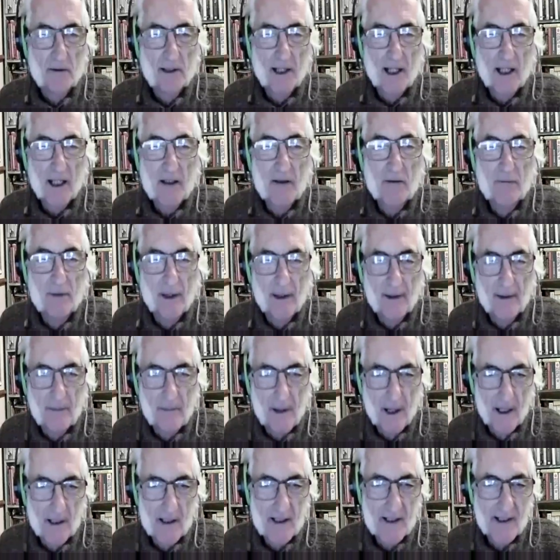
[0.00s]
you very
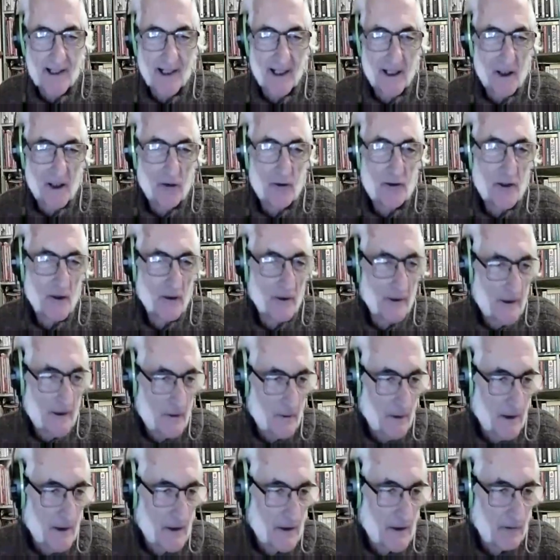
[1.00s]
much. Thank you. Sorry to
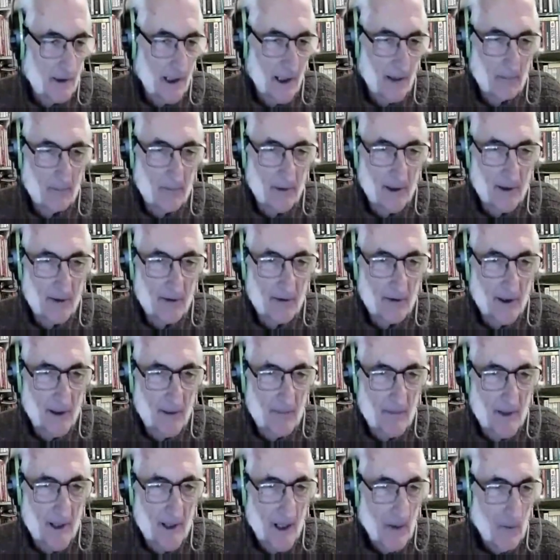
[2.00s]
interrupt, but
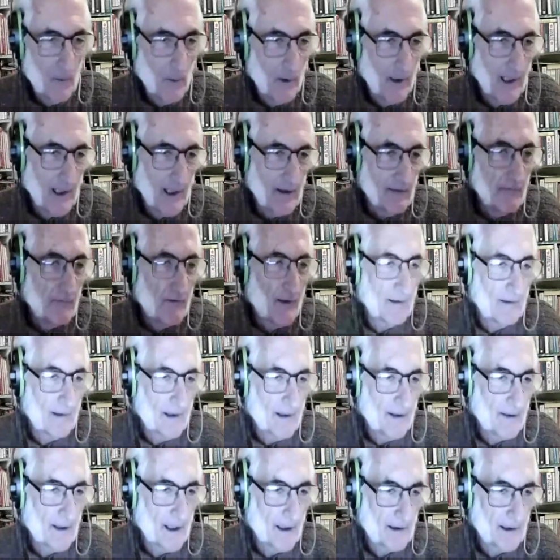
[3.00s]
we're getting very
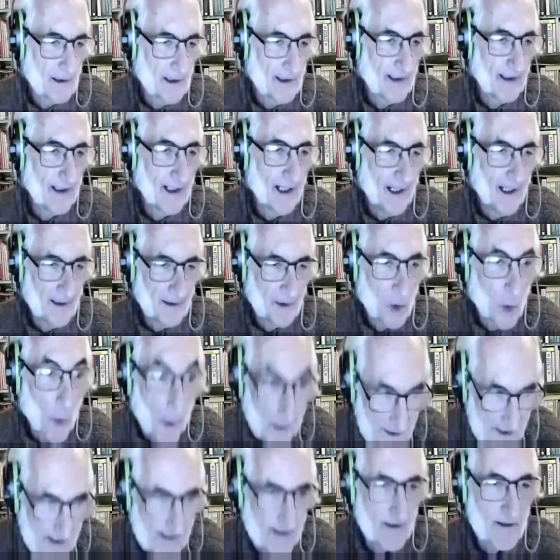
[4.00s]
thorough
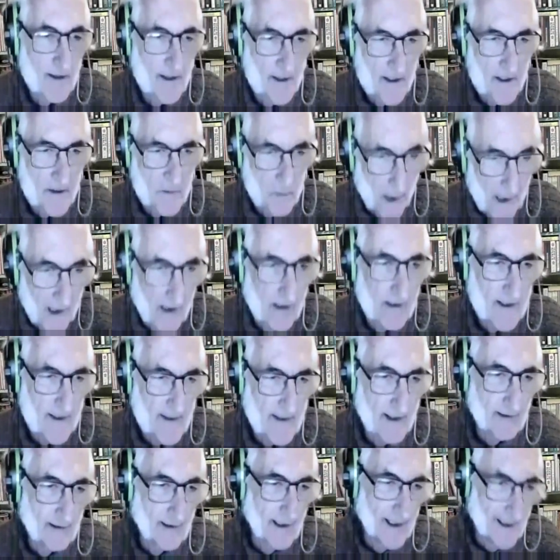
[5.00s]
questions as well as
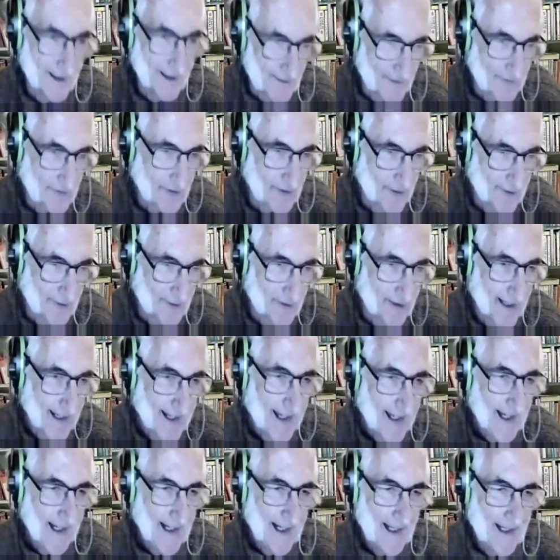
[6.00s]
thorough answers.
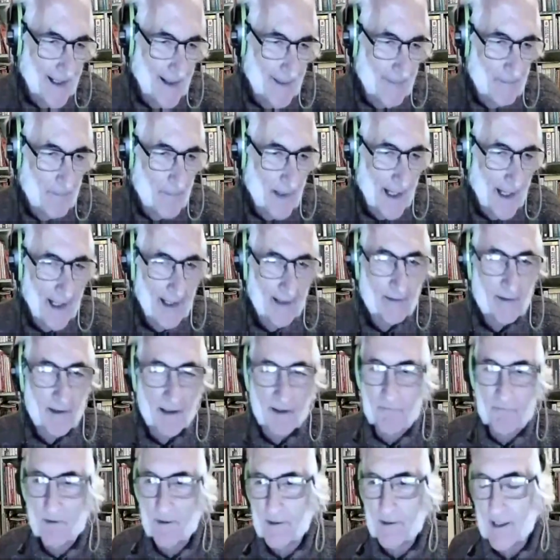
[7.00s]
And I'm
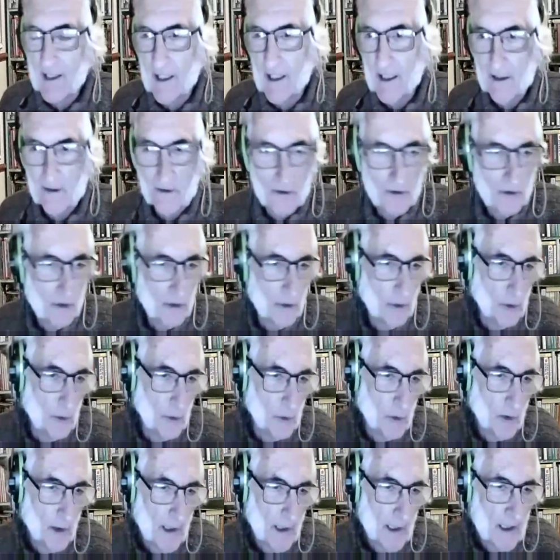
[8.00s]
very keen to
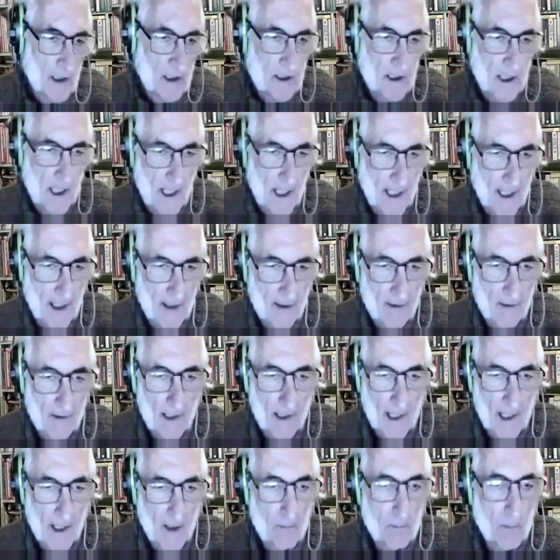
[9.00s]
share
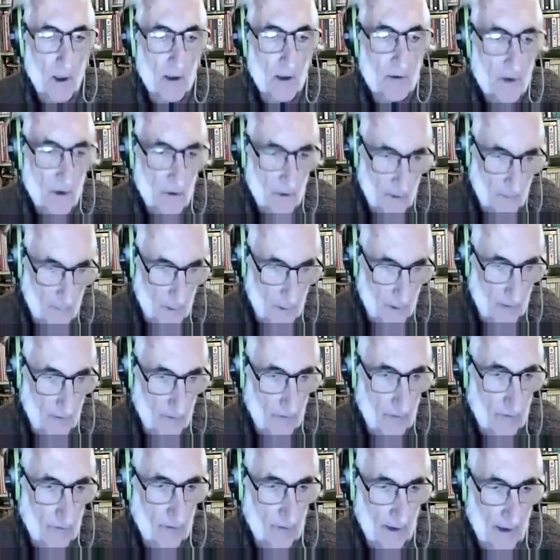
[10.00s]
our
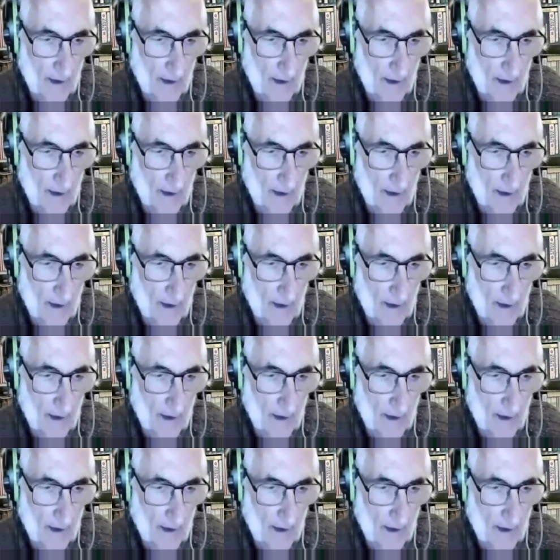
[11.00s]
participants'